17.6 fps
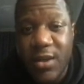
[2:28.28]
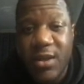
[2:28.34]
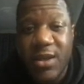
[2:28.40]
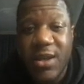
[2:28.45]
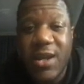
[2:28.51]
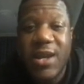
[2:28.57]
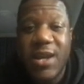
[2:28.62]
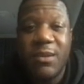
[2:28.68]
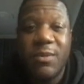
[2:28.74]

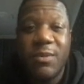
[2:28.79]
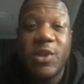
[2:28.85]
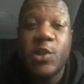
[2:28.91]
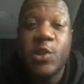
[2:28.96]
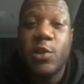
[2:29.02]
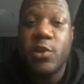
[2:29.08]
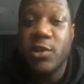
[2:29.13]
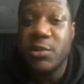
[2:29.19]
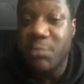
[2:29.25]
Um, as
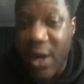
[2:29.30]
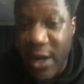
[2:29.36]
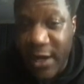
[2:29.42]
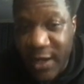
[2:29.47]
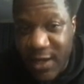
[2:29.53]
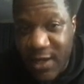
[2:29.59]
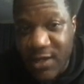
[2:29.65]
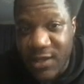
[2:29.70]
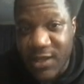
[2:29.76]
long as
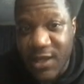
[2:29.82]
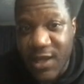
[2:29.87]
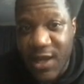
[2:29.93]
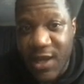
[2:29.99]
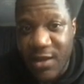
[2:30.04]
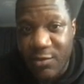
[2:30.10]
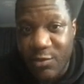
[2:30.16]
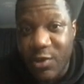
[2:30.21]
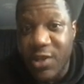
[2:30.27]
marketing is
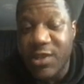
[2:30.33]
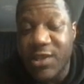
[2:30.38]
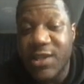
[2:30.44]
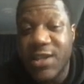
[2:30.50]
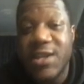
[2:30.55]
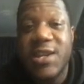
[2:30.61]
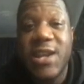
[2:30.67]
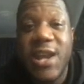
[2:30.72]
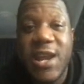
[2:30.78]
there, we can
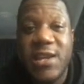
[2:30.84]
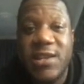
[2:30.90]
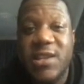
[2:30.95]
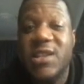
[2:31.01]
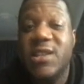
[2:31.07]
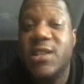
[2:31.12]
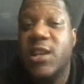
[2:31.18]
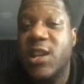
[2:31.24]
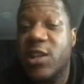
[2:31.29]
see gains.
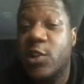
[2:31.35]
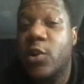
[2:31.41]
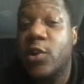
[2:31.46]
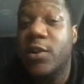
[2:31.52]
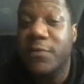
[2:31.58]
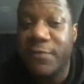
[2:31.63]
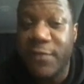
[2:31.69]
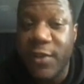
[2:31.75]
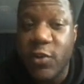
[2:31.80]
This is
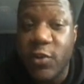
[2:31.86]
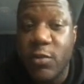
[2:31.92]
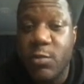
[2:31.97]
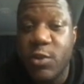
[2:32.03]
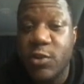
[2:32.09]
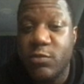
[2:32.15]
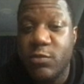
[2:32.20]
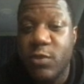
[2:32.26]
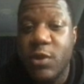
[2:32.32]
on Ethereum
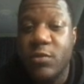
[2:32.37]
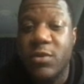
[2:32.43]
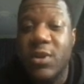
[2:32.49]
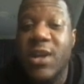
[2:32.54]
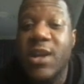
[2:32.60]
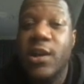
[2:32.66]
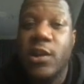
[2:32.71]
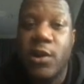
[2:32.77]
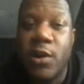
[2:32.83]
as well.
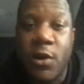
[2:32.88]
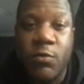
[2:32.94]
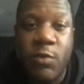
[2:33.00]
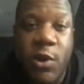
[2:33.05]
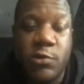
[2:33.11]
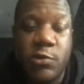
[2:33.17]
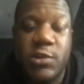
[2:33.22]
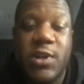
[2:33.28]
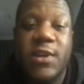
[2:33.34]
A lot of
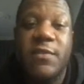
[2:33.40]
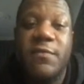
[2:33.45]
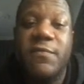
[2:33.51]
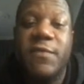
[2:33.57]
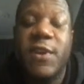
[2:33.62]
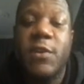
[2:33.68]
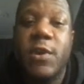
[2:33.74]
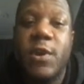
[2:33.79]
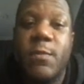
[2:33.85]
whales on
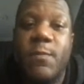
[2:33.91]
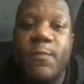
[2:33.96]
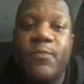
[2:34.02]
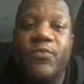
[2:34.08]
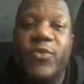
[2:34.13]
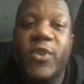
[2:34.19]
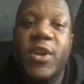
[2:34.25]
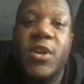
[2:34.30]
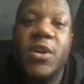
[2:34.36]
Ethereum.
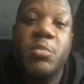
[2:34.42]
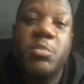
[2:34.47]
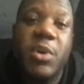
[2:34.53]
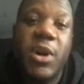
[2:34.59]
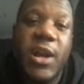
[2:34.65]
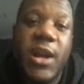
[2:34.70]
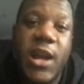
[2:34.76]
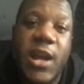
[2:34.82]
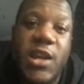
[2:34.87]

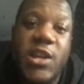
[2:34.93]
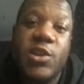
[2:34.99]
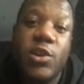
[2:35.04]
But uh, it's